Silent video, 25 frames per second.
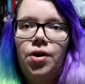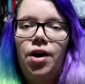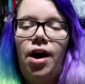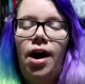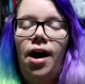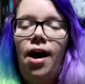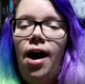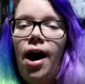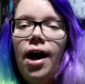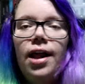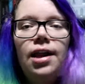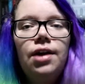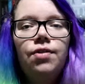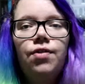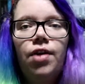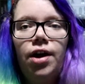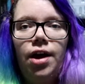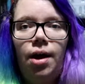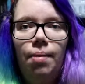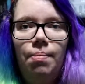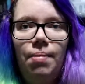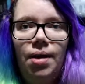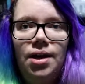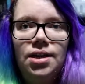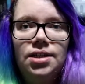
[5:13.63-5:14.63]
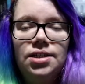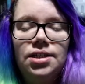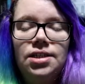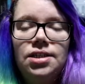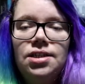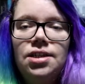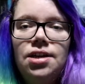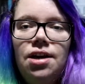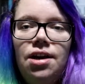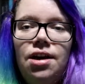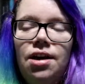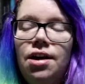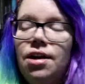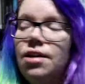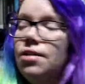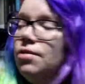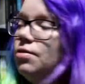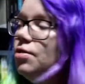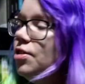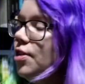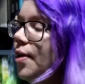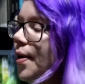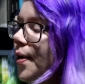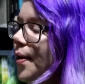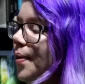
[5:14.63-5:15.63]
I highly recommend it.
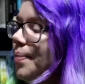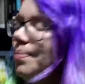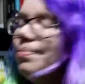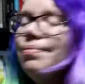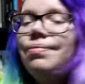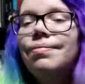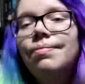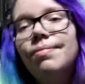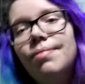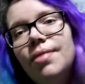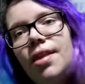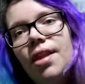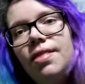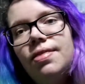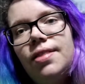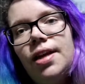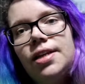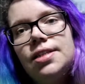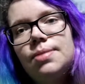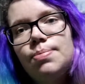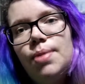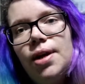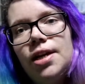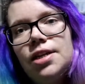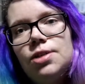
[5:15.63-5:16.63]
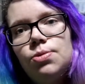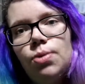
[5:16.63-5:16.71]
So that's my next